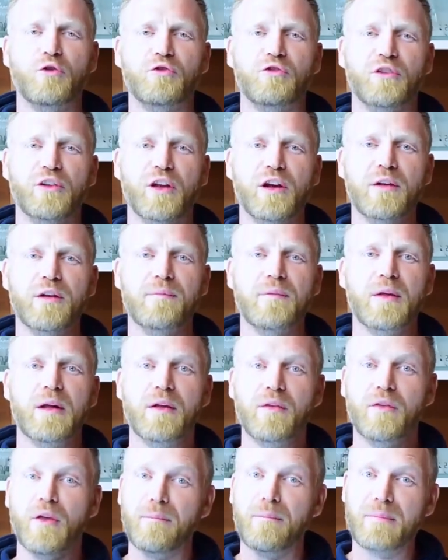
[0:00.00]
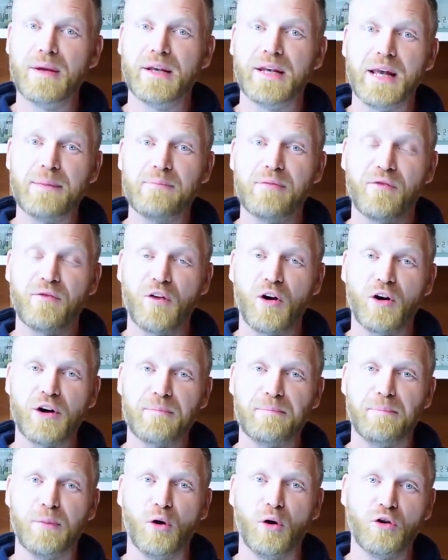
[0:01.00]
fortunate that Middy
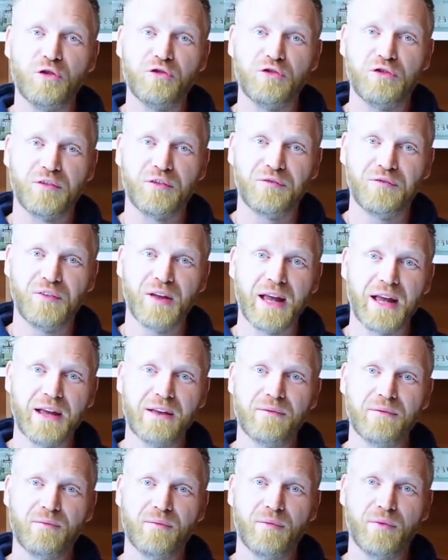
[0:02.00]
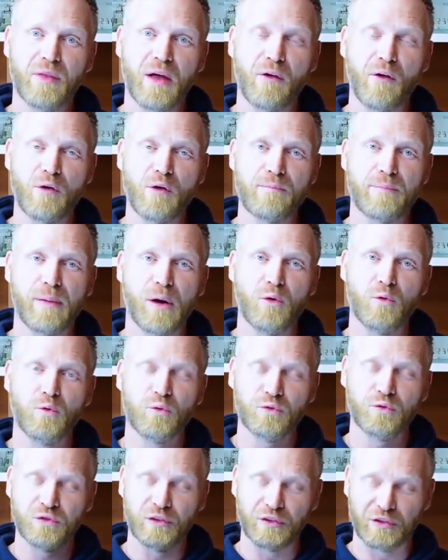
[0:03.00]
provide a bush to fit their own
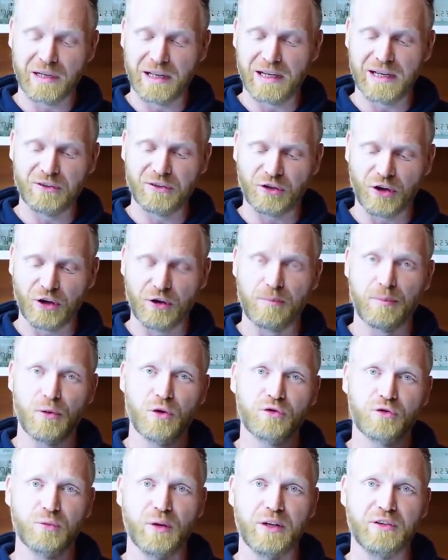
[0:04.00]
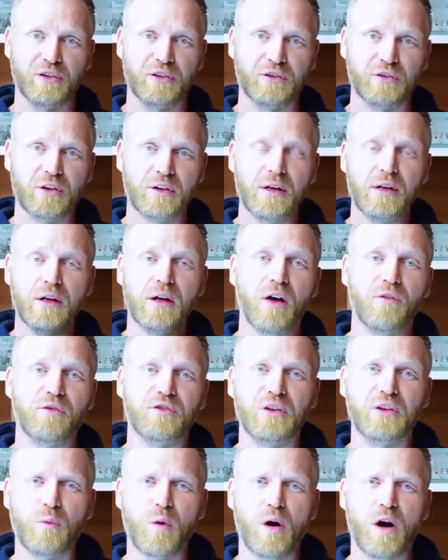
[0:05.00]
poles. It's a little internal bush, which is
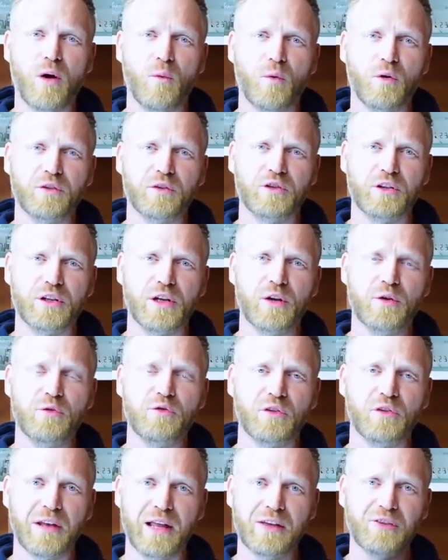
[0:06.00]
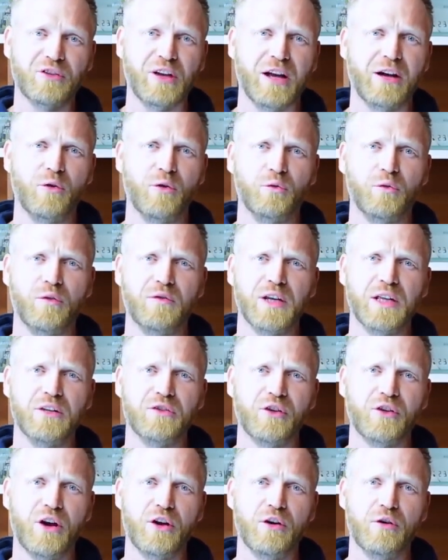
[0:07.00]
obviously what I want to use. Less tangles with an
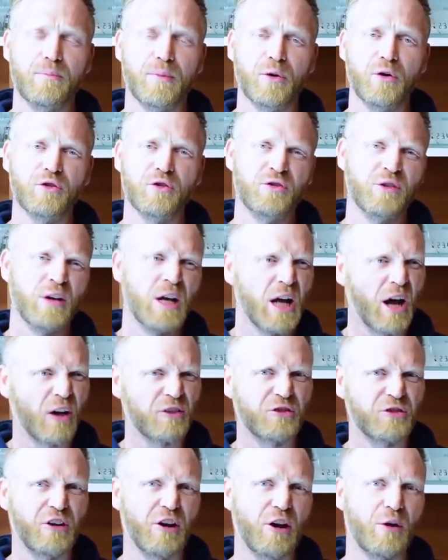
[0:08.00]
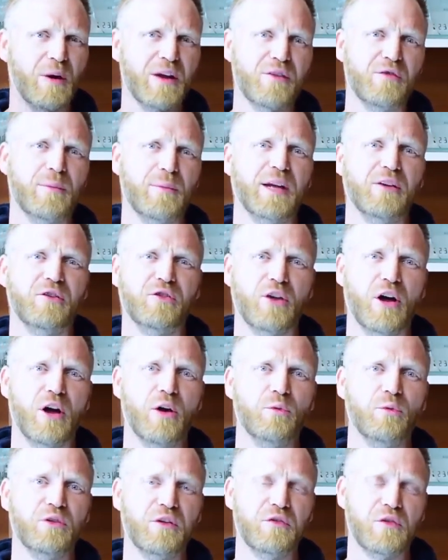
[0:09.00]
internal bush. I steer away from
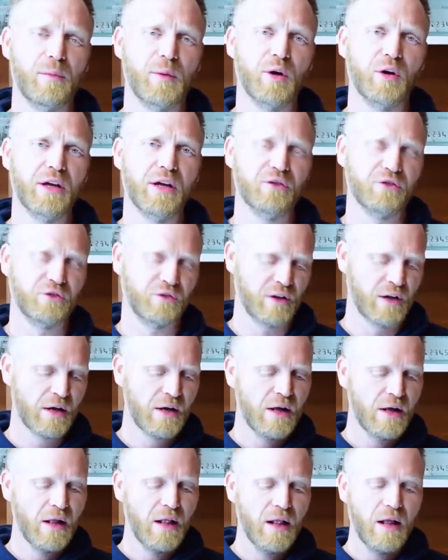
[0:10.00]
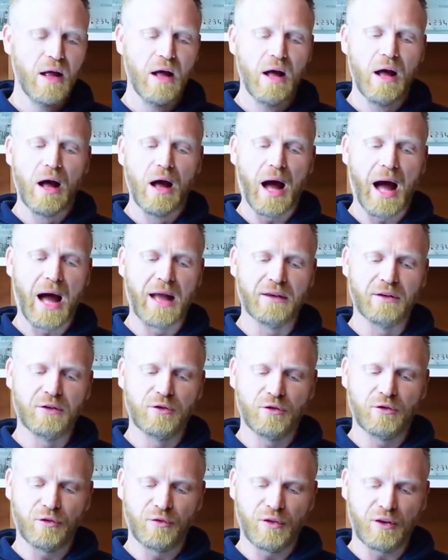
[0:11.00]
externals if I'm honest.
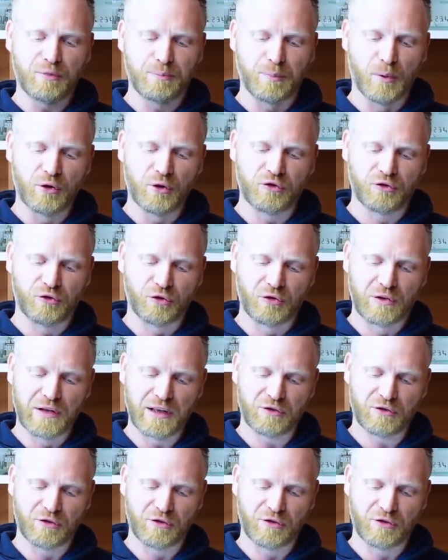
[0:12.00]
And this bush just